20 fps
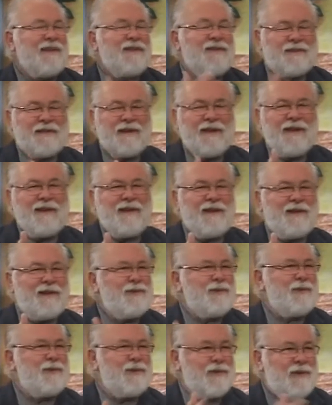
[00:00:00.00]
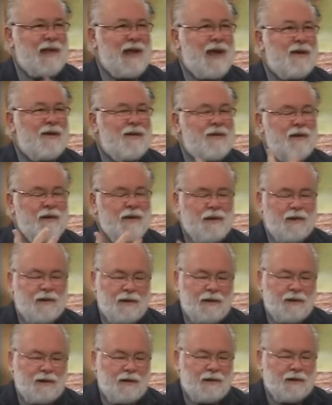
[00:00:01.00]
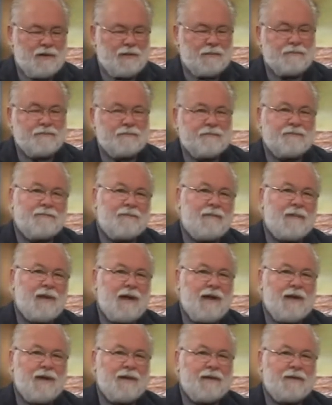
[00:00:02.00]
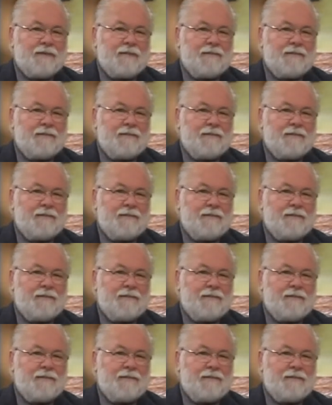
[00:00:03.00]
he's seeing Israel now um, uh,